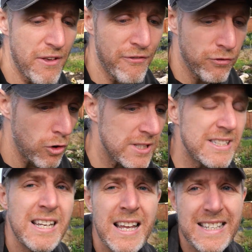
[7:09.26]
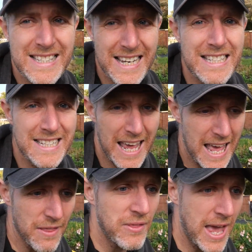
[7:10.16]
the frost did
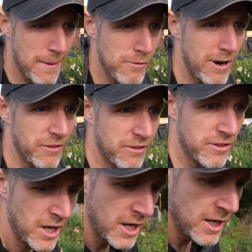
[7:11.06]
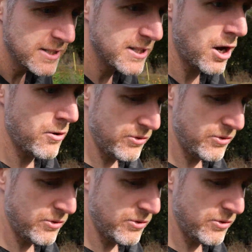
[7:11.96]
get the amaranth. So